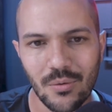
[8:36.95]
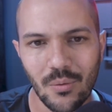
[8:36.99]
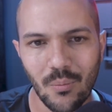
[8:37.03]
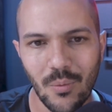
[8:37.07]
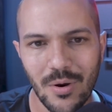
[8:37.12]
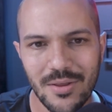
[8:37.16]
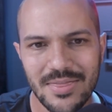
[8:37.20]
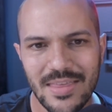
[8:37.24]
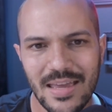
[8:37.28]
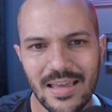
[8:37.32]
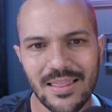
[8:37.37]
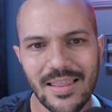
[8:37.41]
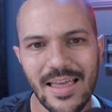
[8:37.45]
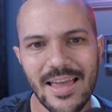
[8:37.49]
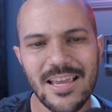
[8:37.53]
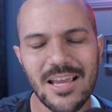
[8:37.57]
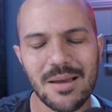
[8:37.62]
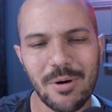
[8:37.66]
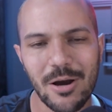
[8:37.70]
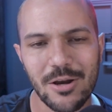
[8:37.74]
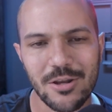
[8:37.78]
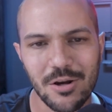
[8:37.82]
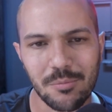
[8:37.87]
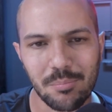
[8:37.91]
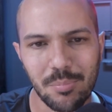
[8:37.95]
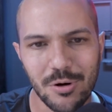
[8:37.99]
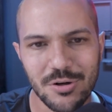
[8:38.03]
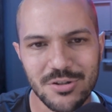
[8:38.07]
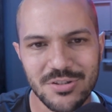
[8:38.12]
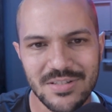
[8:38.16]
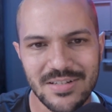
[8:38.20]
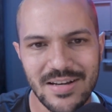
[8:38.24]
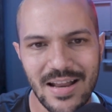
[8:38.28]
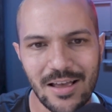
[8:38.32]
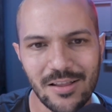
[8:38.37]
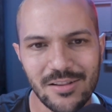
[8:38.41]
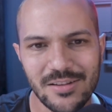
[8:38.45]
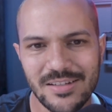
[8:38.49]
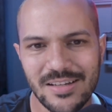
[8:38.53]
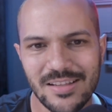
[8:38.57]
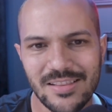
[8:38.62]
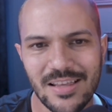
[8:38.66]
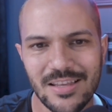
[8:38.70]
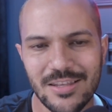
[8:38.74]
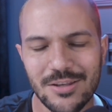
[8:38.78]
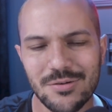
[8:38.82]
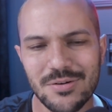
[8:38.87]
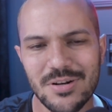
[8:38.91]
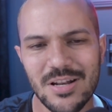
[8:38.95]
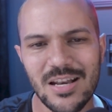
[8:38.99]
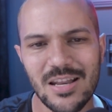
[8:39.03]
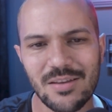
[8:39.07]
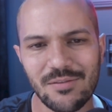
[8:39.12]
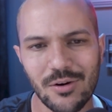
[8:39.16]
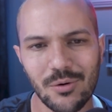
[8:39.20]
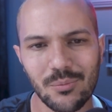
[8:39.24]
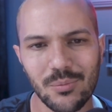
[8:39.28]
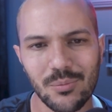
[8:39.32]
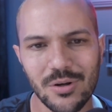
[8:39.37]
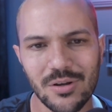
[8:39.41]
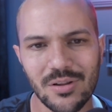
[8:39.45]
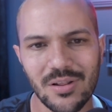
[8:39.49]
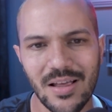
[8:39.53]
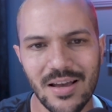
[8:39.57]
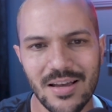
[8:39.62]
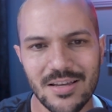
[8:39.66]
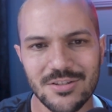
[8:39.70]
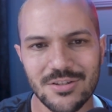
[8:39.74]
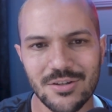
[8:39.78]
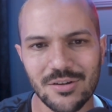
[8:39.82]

what they like about your personality that you didn't even realize.